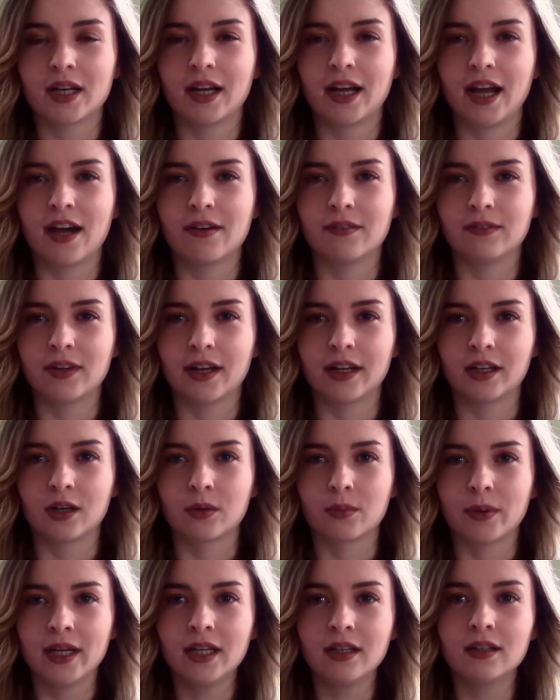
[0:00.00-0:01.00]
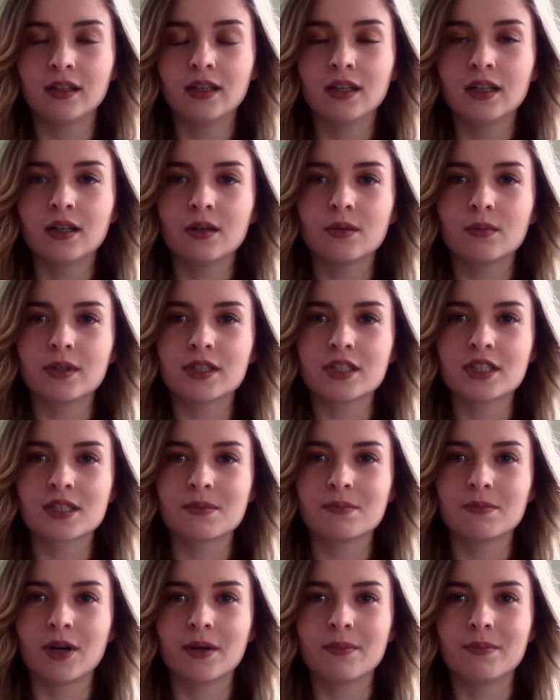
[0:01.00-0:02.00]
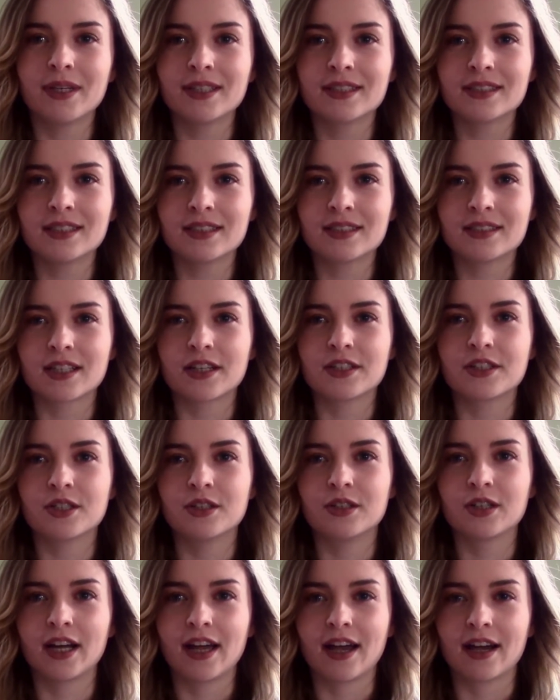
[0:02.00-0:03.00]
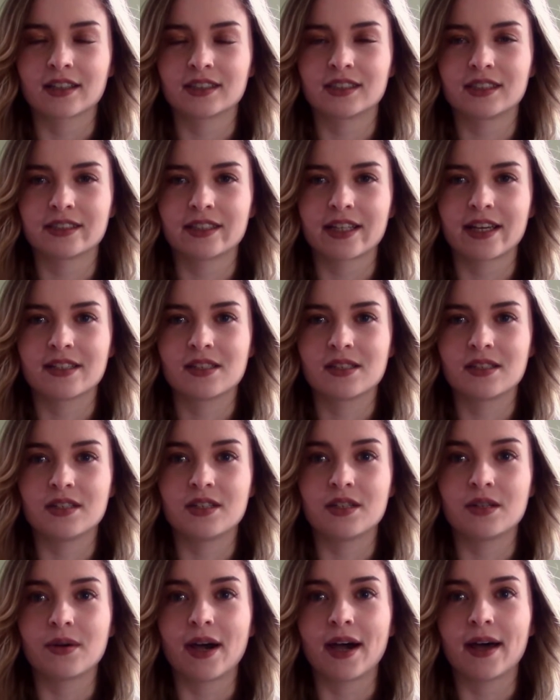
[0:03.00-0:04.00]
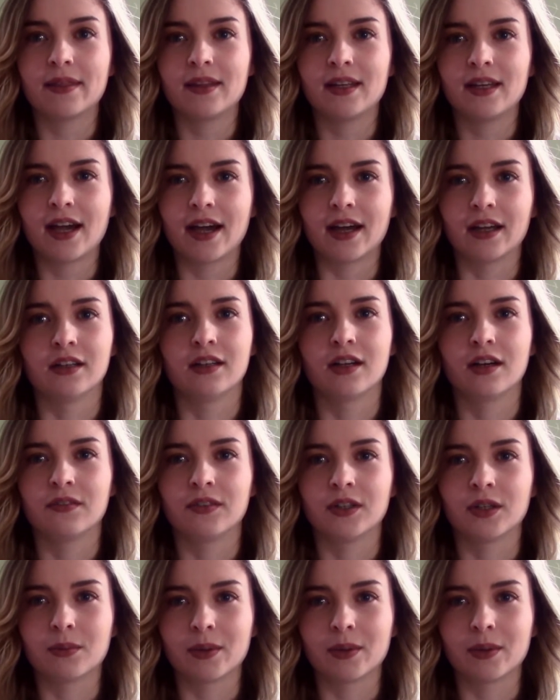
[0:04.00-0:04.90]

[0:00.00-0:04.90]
I have lighter weight, which is what makes it such a great exercise to do at the end of your